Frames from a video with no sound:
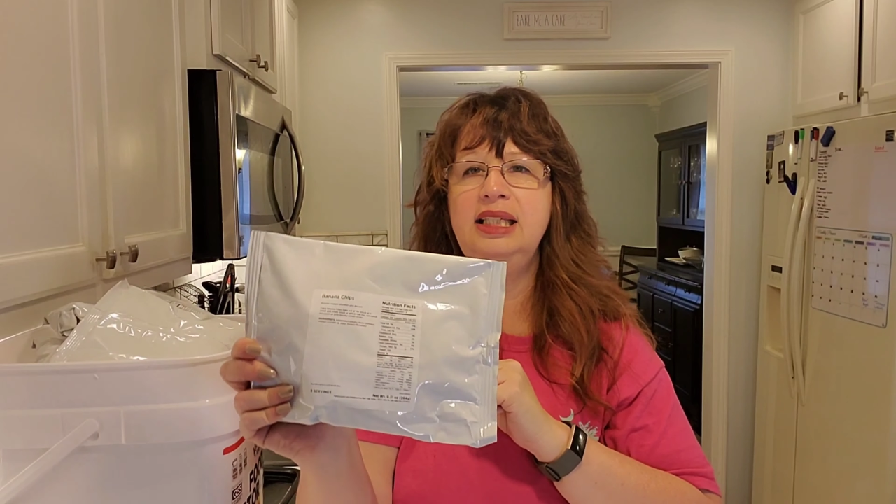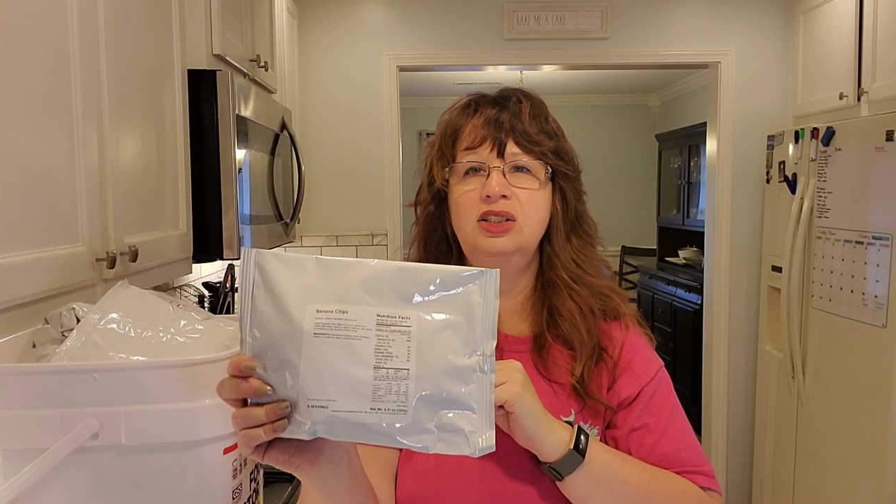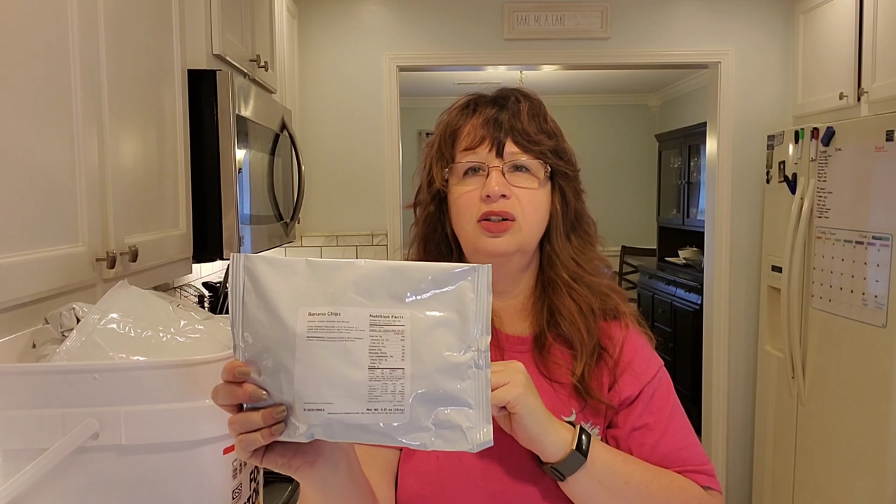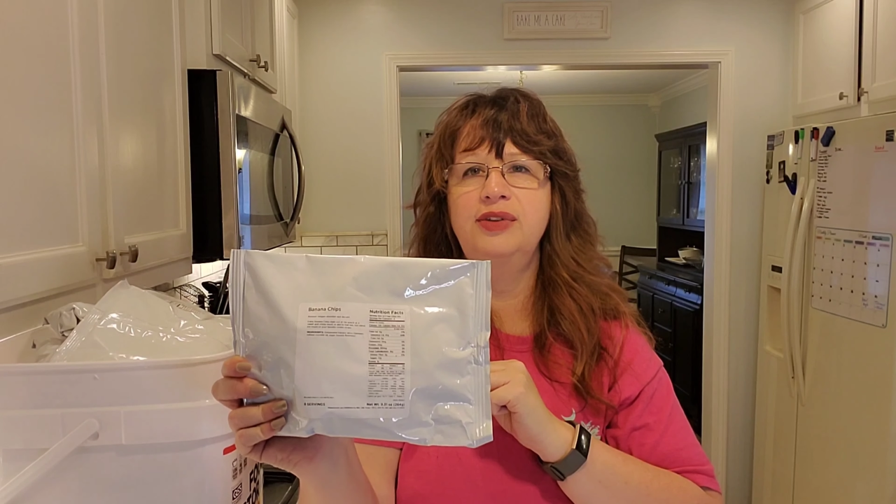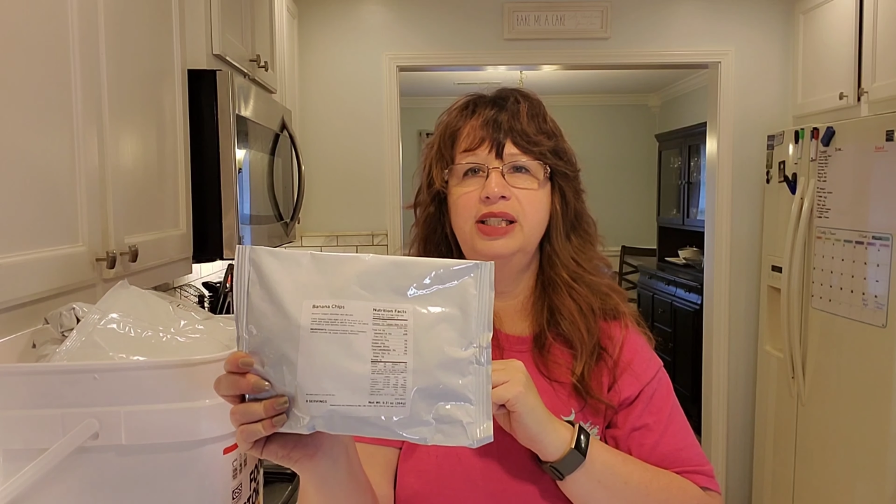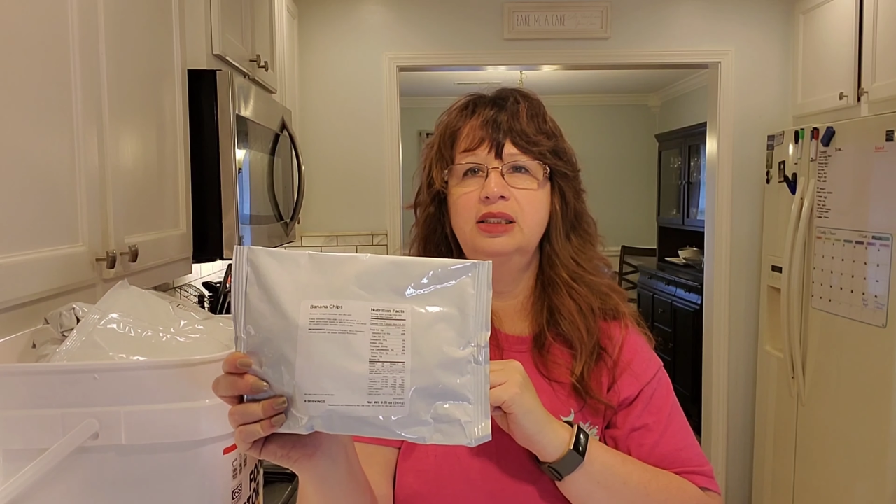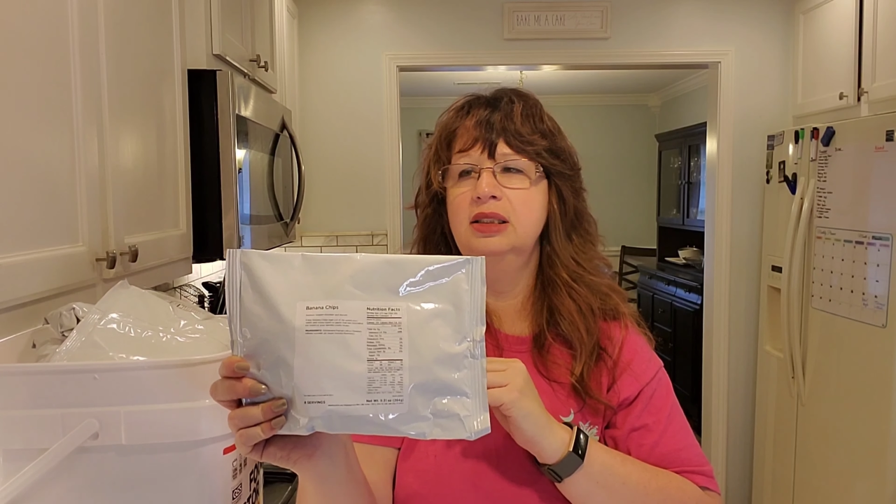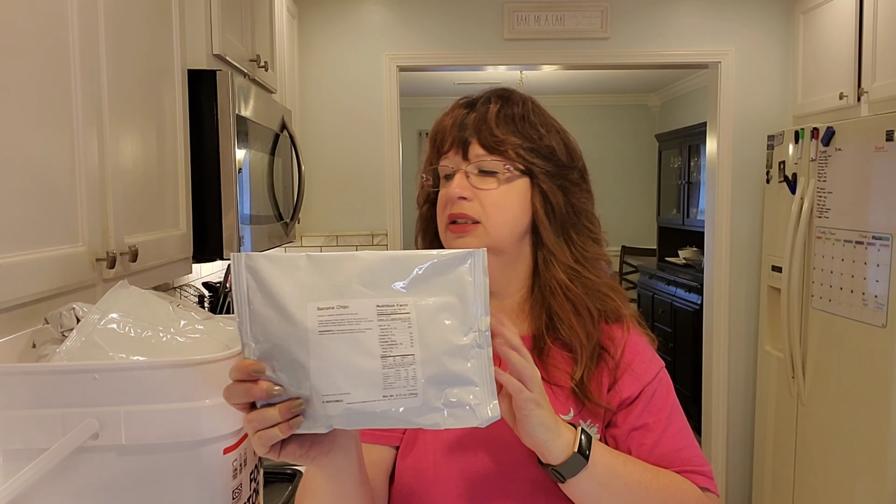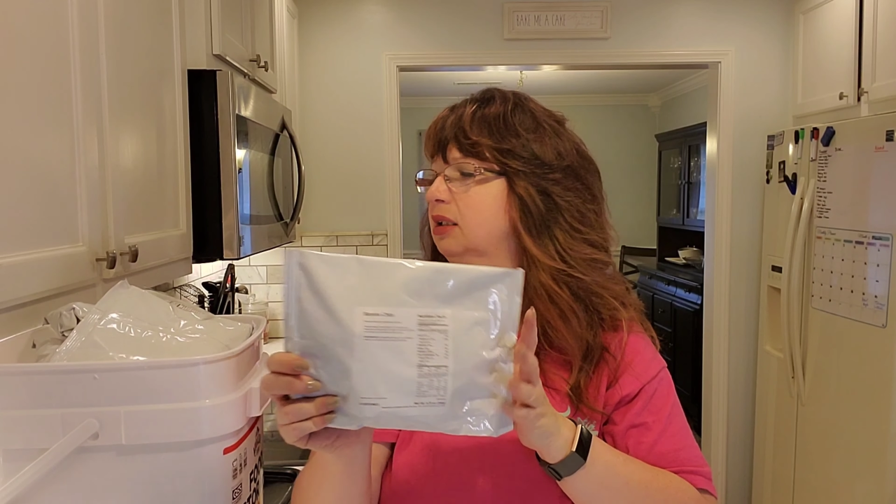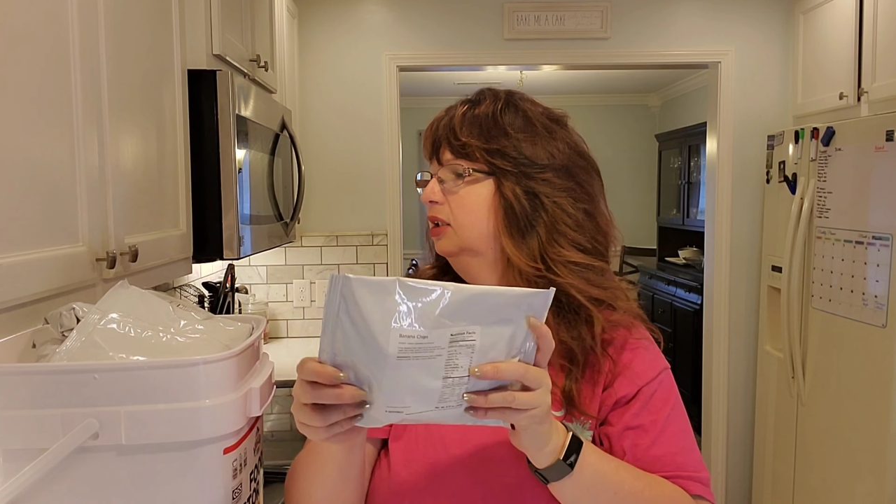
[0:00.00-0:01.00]

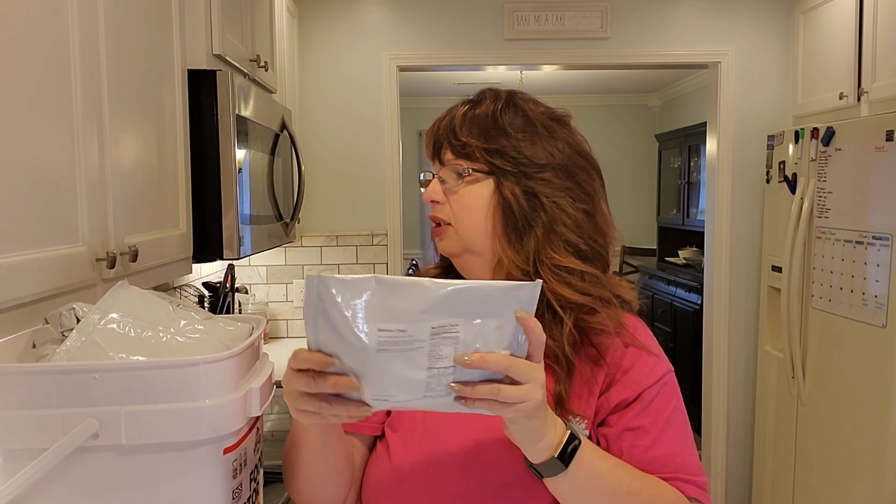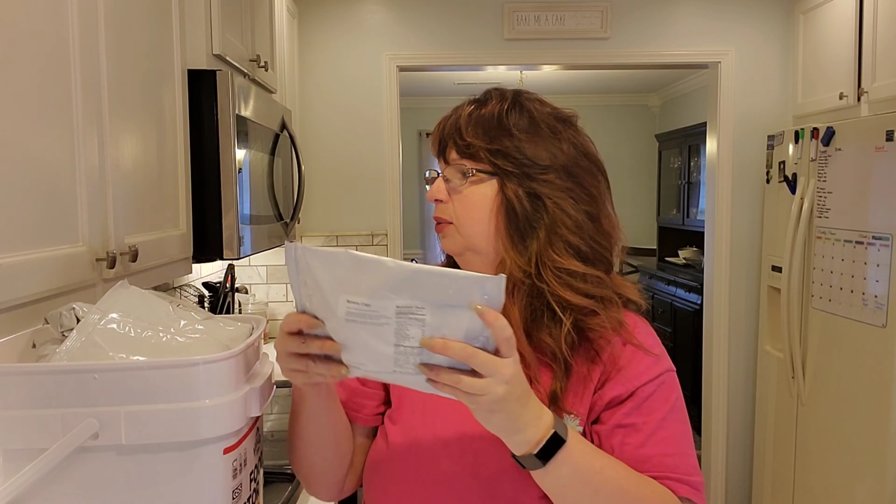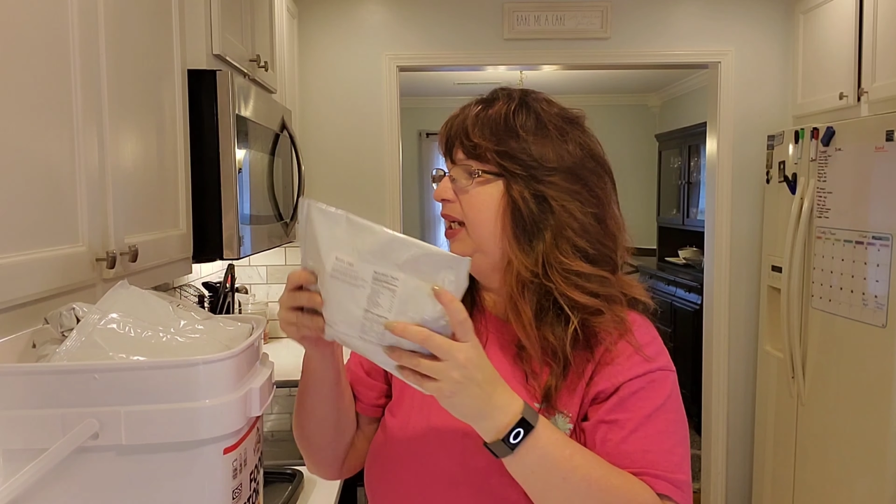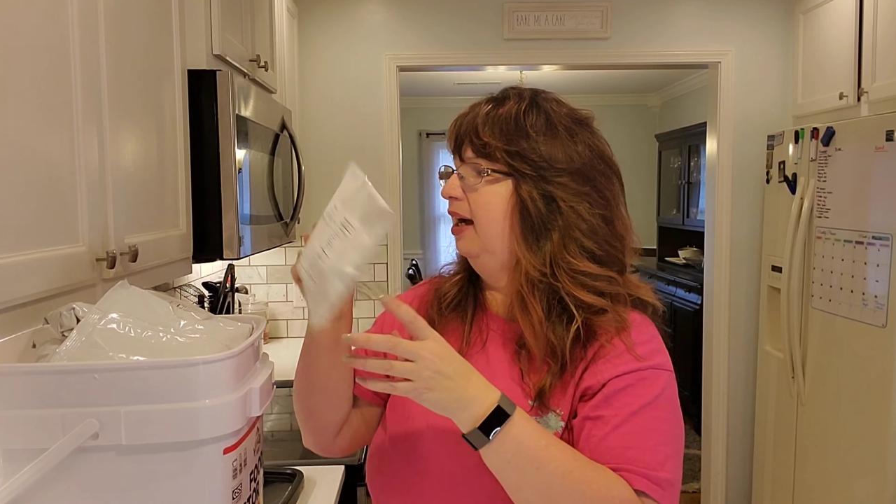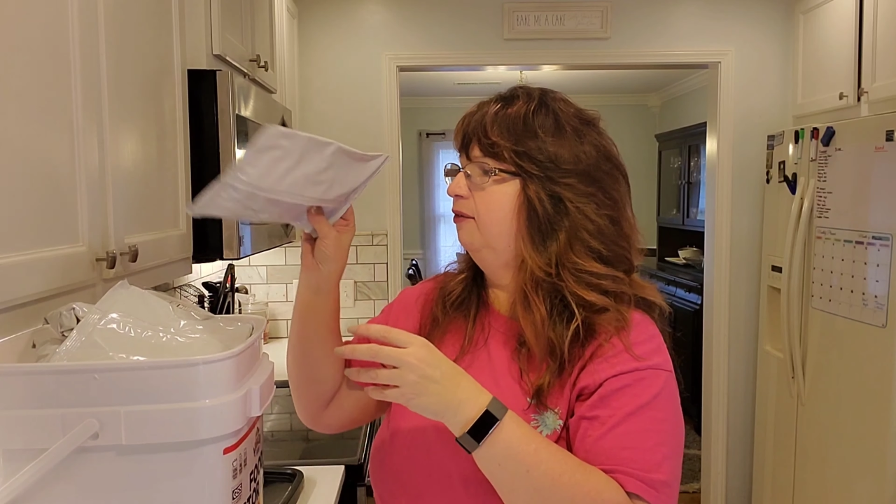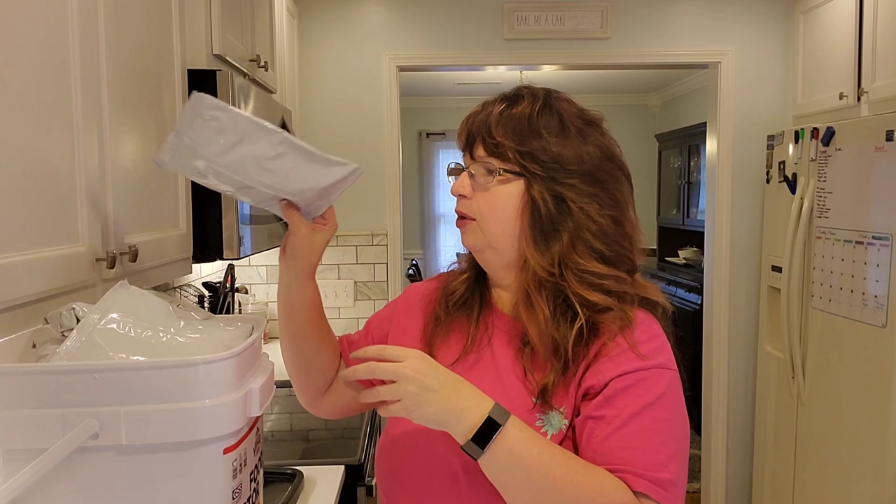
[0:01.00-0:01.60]
servings. So we have